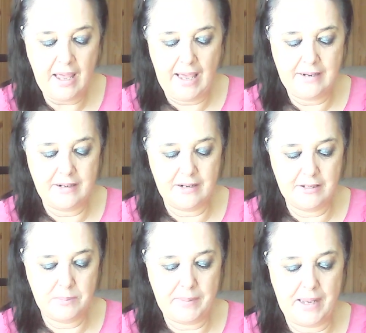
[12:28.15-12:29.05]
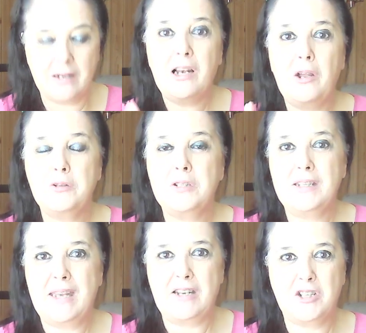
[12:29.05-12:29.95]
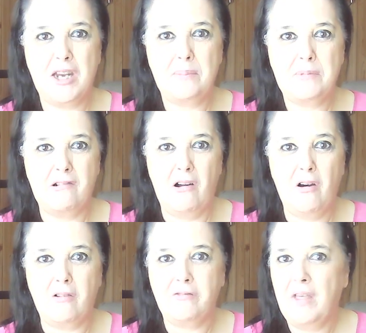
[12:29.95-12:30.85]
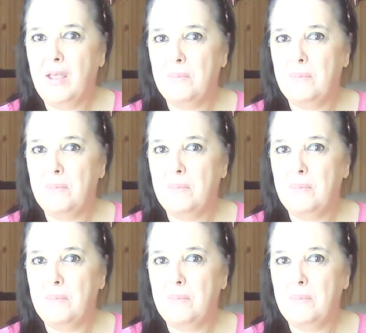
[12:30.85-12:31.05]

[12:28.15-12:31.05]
And it is about closing that chapter off,